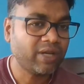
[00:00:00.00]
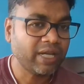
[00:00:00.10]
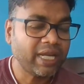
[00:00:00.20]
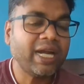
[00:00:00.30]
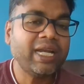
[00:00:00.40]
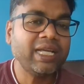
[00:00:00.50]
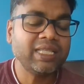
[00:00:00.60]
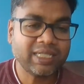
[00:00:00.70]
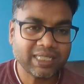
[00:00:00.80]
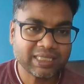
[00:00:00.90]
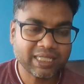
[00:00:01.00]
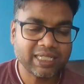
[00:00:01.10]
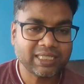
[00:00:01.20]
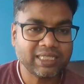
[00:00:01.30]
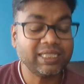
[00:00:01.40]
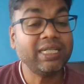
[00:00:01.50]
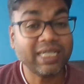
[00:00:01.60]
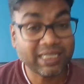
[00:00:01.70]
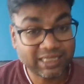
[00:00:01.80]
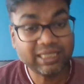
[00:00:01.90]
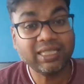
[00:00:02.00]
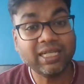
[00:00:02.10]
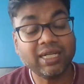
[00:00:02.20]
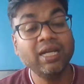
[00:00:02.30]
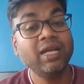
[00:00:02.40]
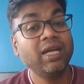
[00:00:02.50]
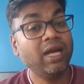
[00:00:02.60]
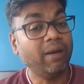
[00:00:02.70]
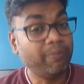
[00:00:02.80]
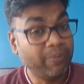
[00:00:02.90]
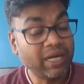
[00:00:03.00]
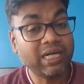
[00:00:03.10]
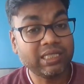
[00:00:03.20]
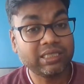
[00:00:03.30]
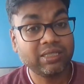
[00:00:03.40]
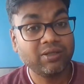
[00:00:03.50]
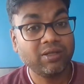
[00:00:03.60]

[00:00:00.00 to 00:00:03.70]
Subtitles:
creating the test cases and testing the builds,